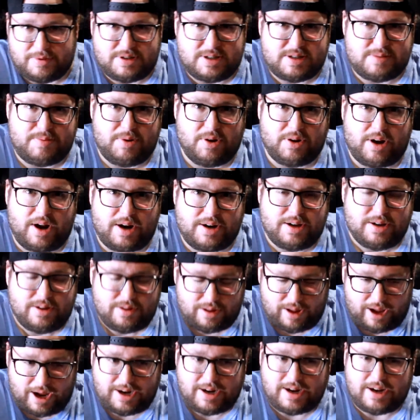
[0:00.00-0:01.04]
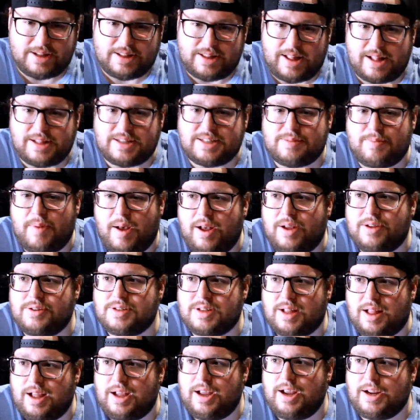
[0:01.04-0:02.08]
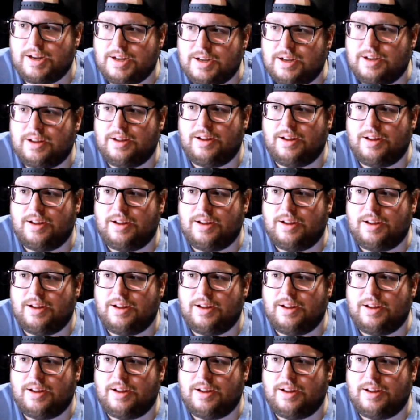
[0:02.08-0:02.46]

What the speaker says: spilled on you. Like it smells like